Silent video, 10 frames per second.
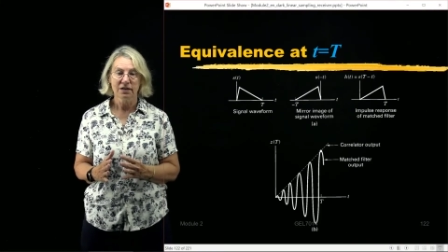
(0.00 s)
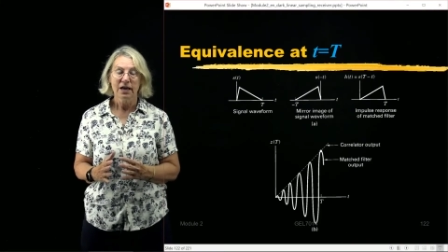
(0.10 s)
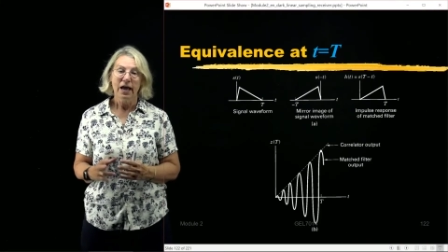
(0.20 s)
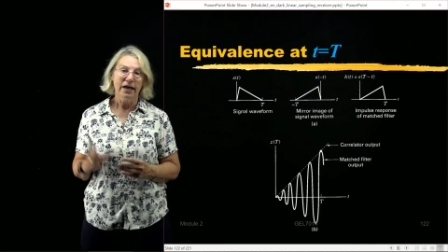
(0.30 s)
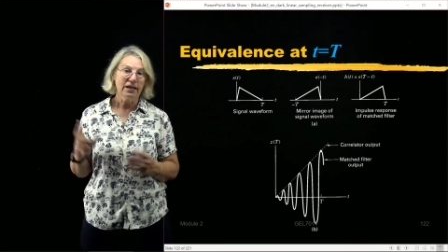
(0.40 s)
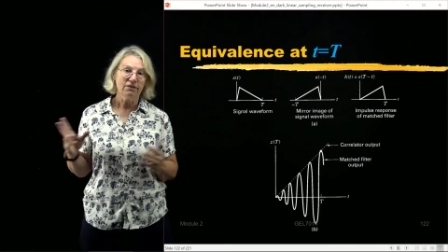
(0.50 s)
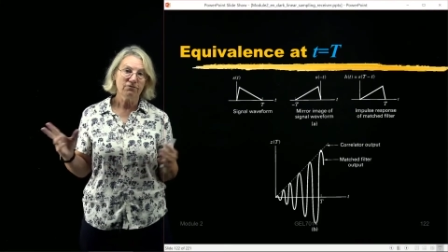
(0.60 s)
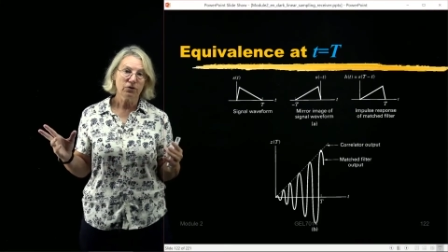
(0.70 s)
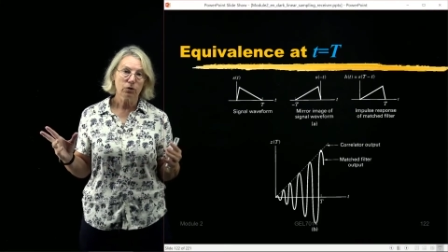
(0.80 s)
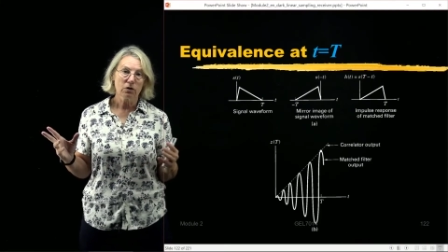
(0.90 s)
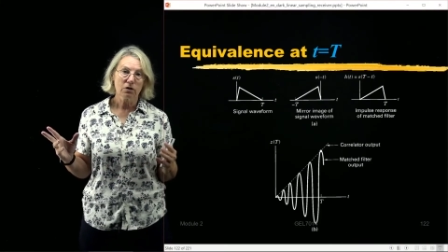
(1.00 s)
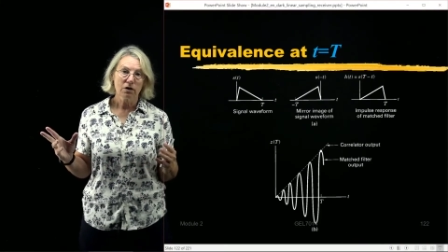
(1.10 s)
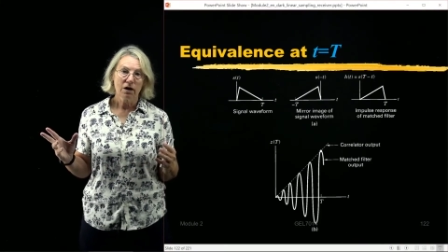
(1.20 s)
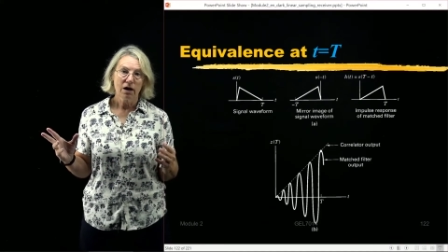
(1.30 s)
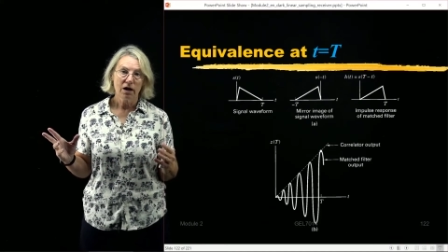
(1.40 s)
And if you're
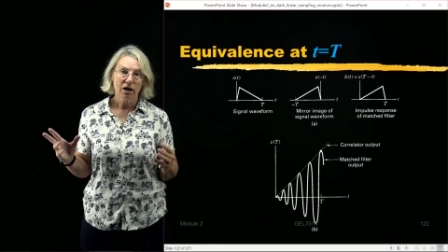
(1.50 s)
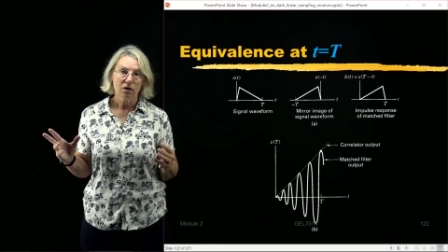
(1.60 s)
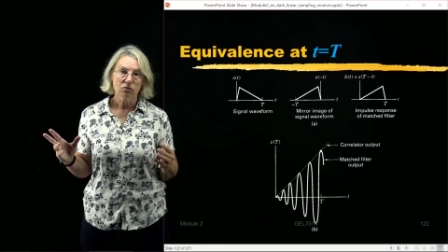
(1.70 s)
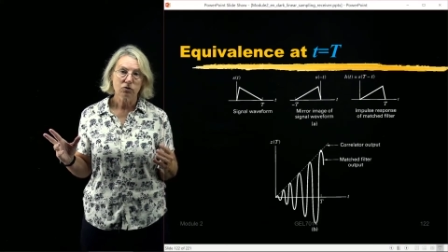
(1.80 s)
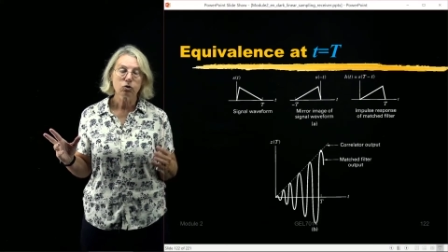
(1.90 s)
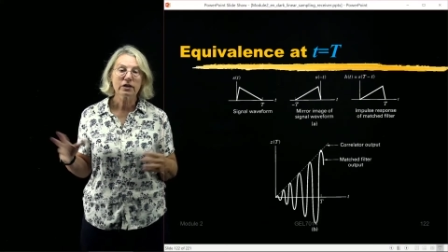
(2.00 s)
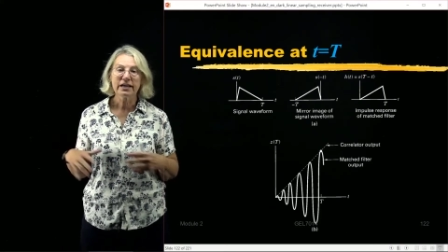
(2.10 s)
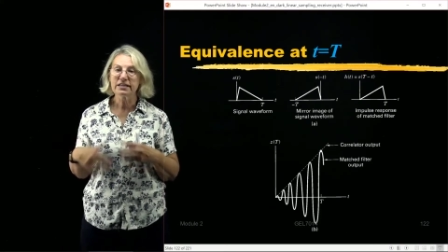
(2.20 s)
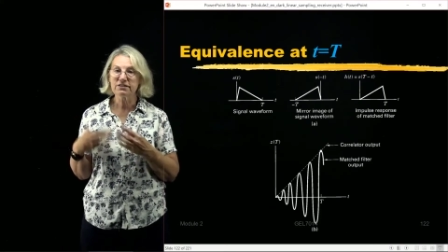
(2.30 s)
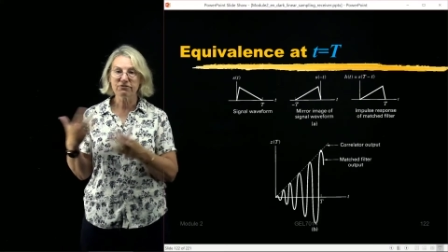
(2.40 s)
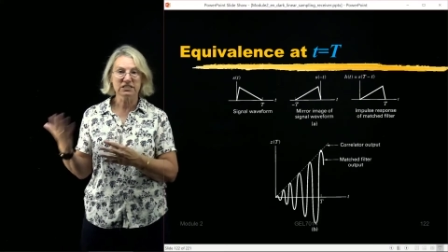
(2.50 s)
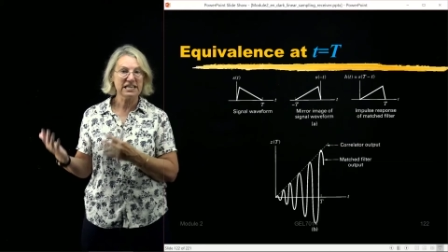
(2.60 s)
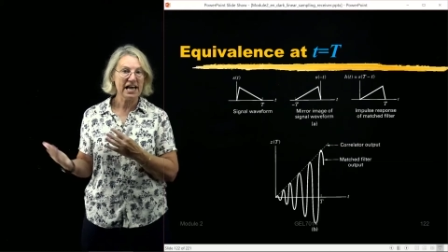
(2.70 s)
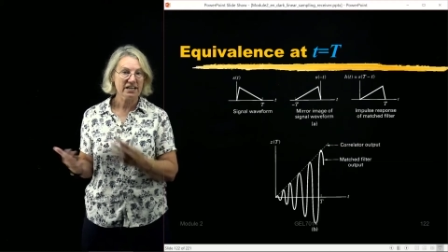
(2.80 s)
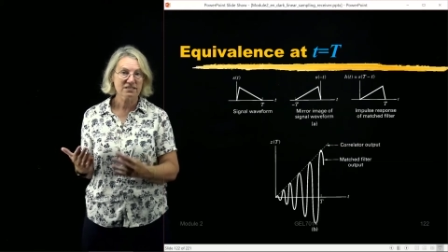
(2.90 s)
looking at different
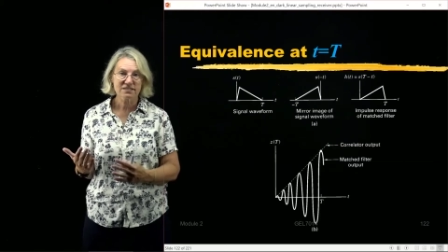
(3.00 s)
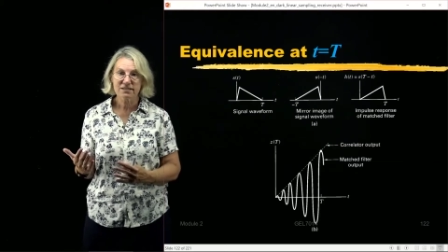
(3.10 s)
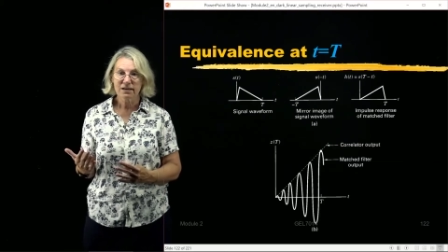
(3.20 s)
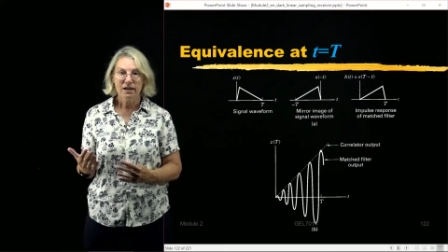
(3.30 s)
texts,